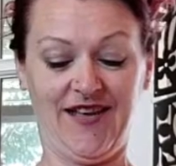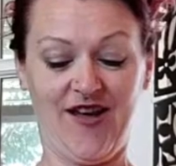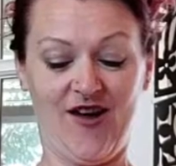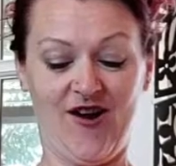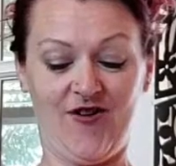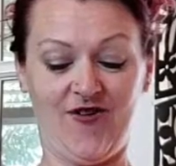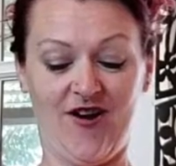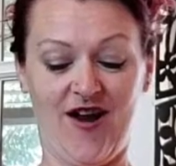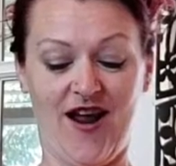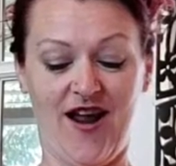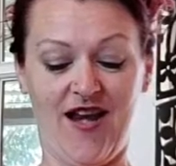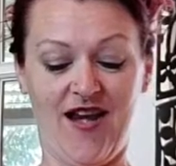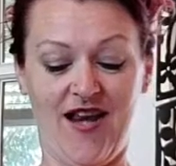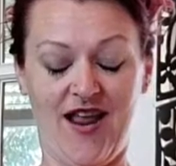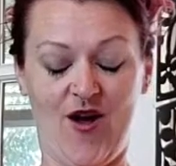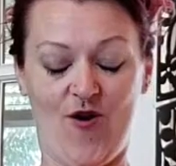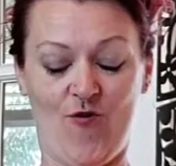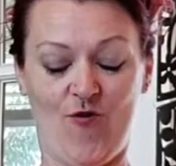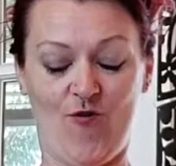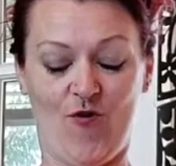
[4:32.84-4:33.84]
All right,
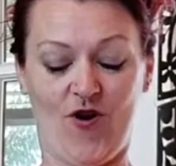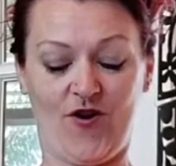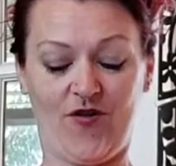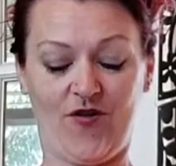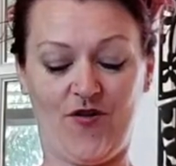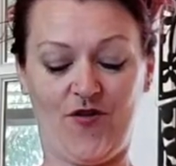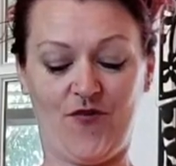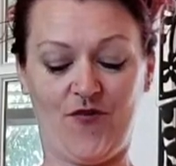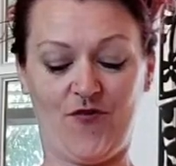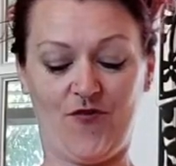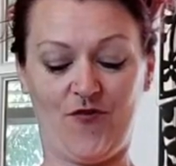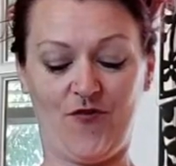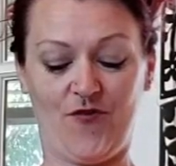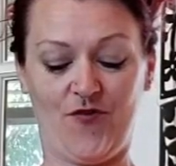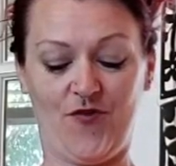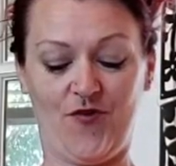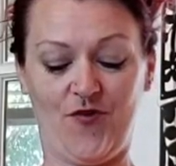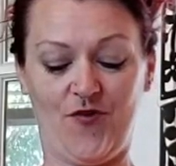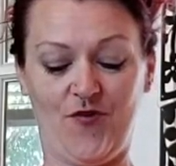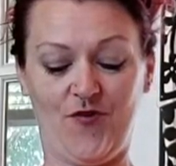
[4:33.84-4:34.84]
now work
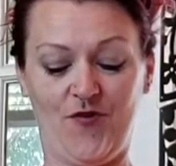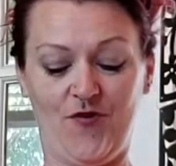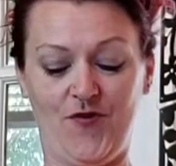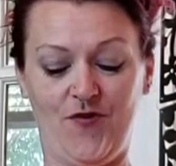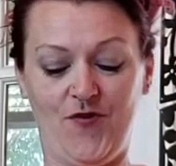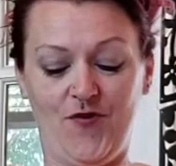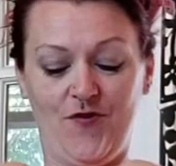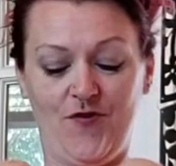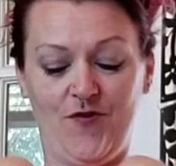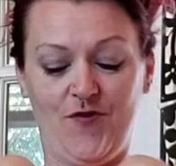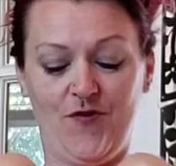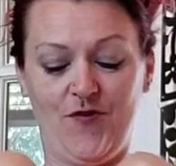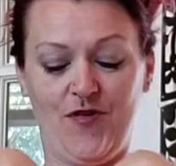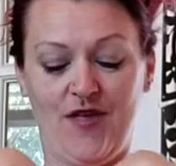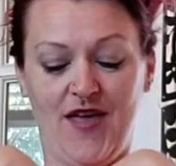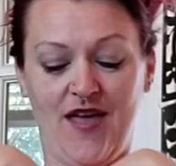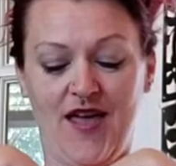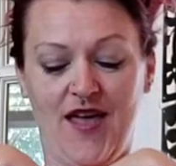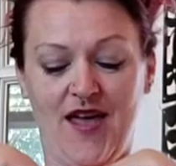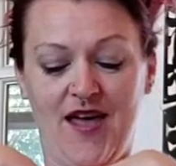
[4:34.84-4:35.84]
through
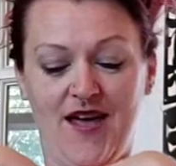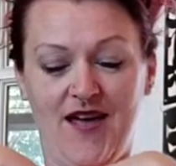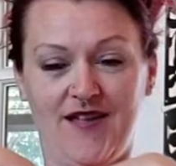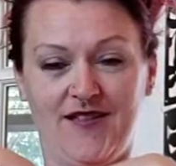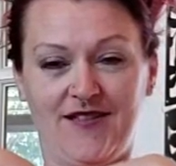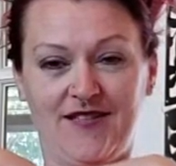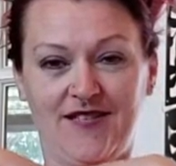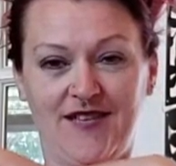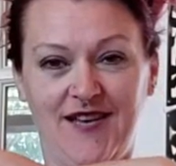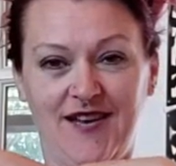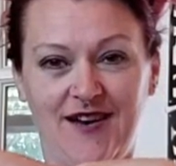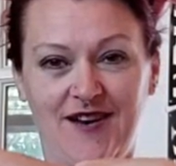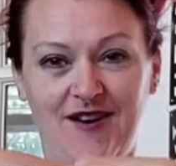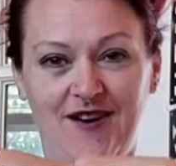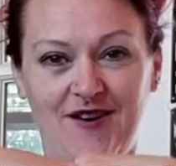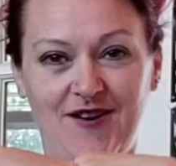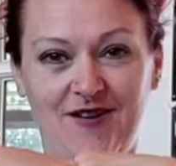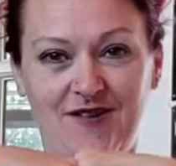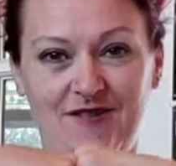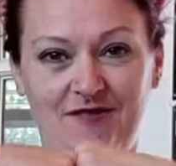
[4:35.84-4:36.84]
the hands
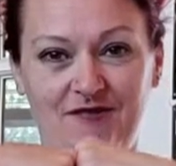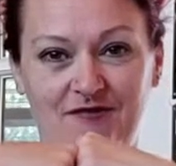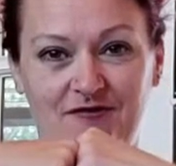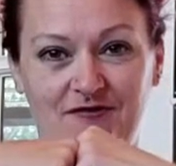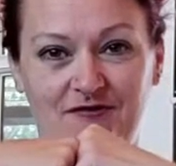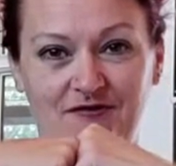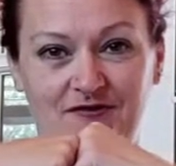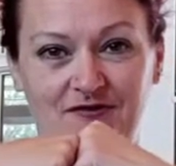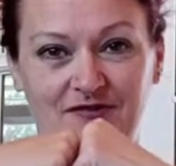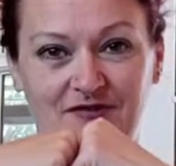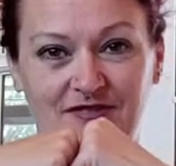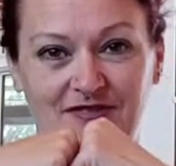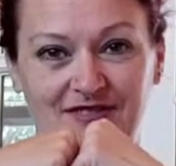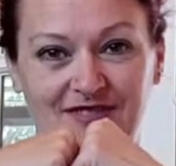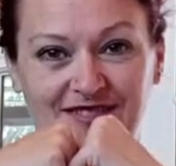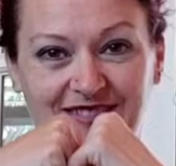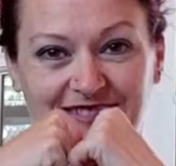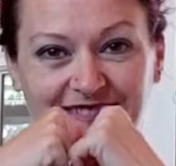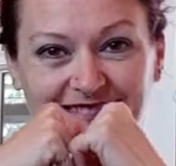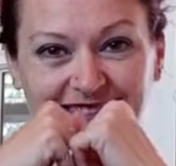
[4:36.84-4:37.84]
here,
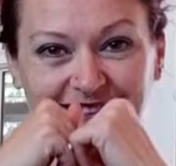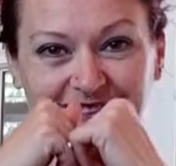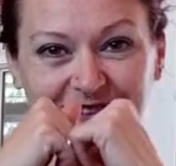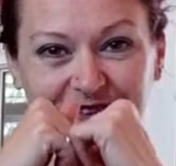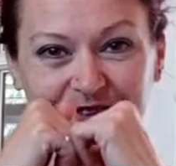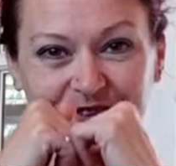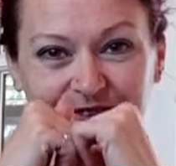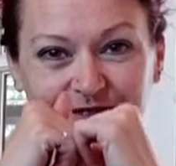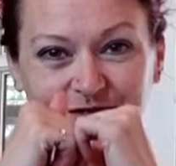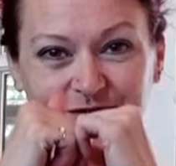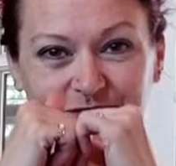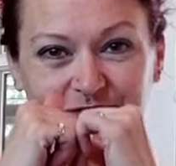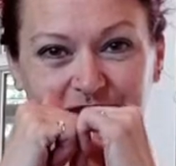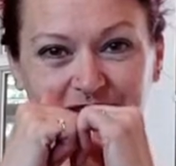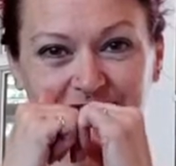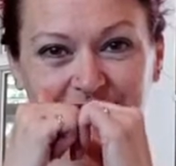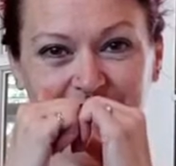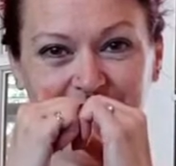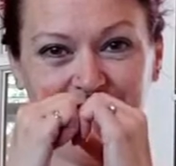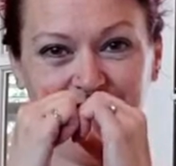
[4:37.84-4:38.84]
all the
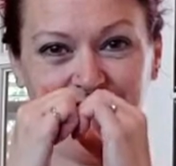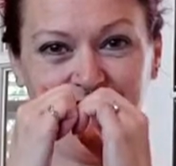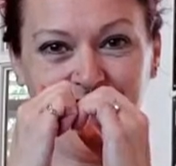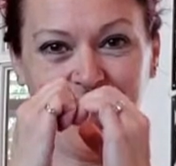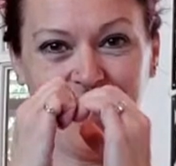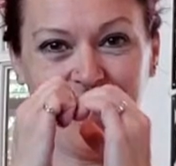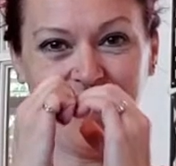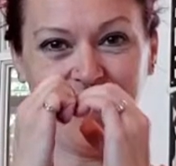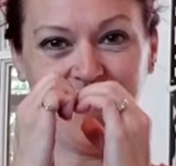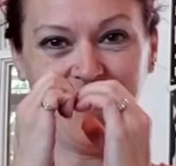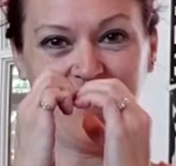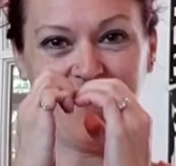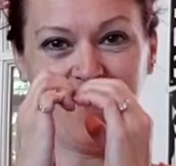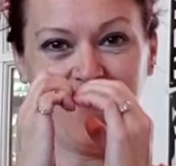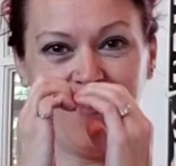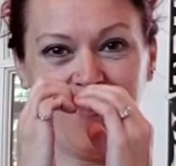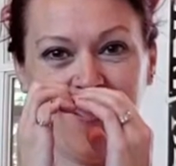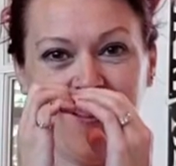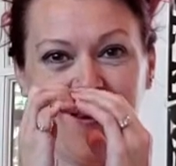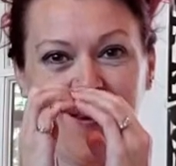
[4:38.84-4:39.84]
way through
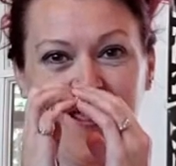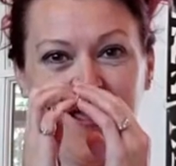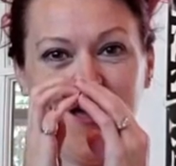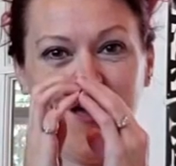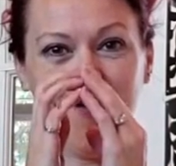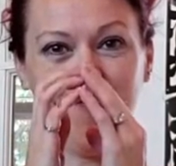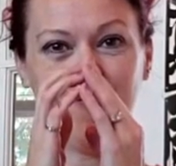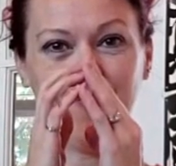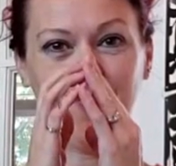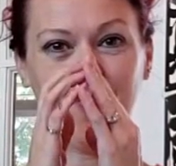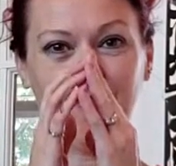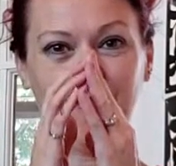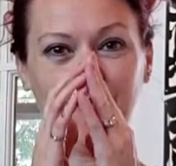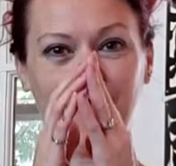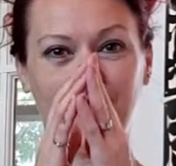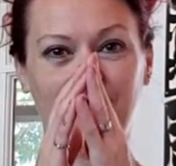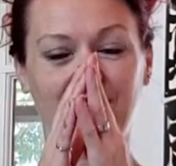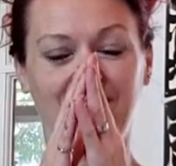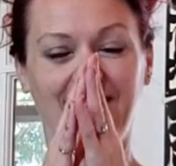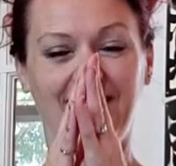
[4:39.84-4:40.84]
and up,
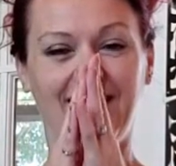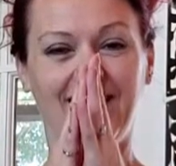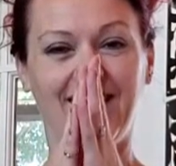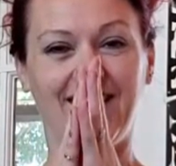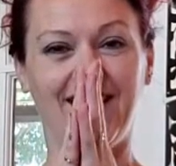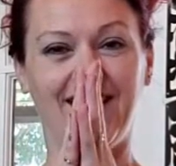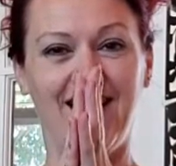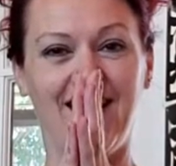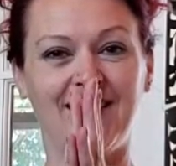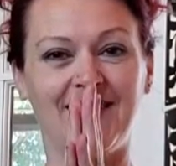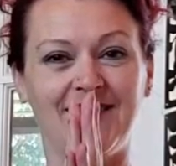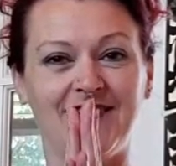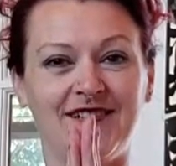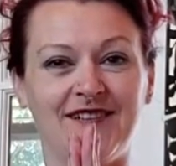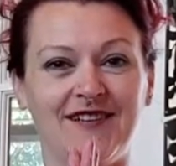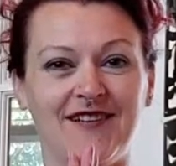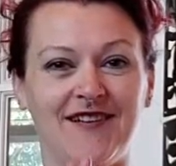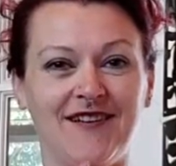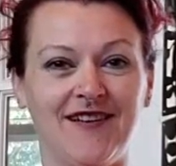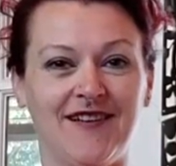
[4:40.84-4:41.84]

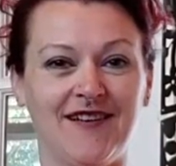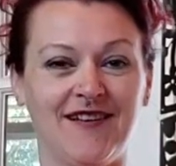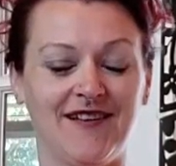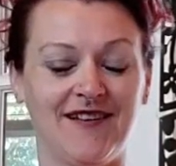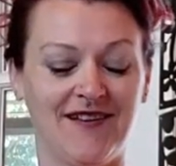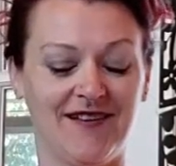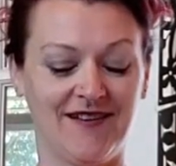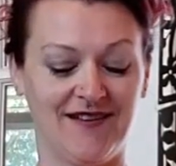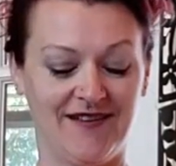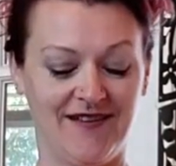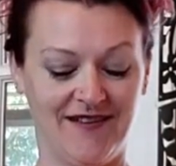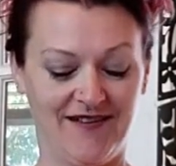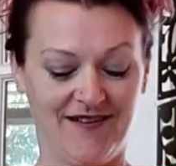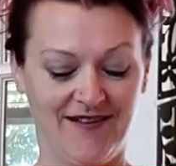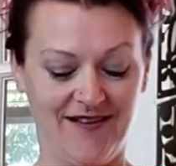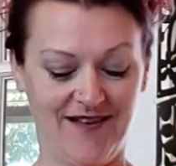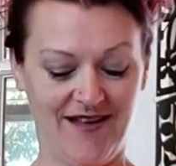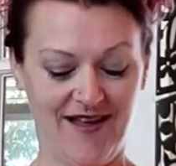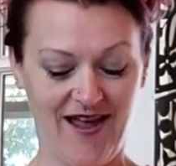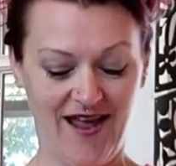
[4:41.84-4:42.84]
connect
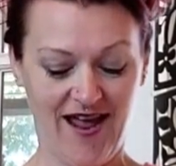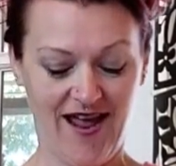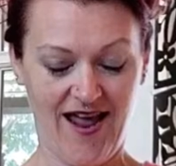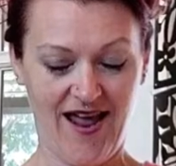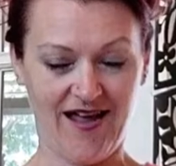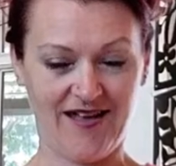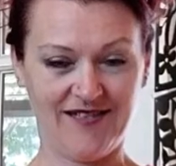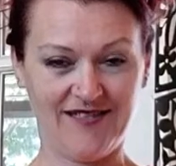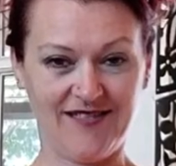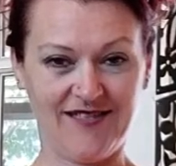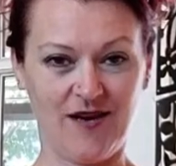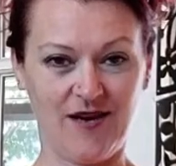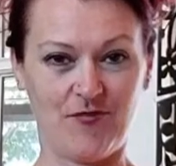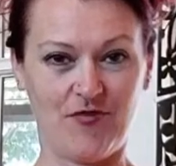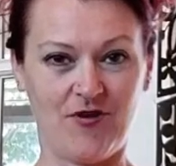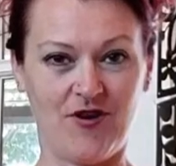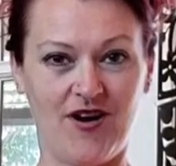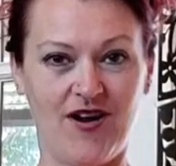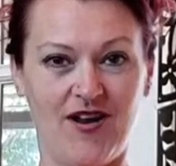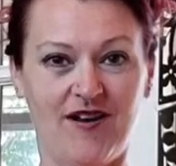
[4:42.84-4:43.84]
and
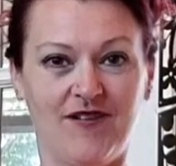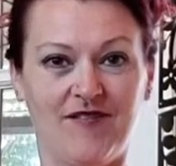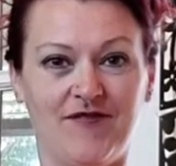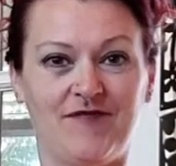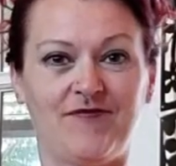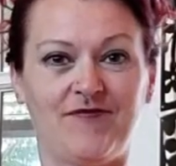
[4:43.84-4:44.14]
separate.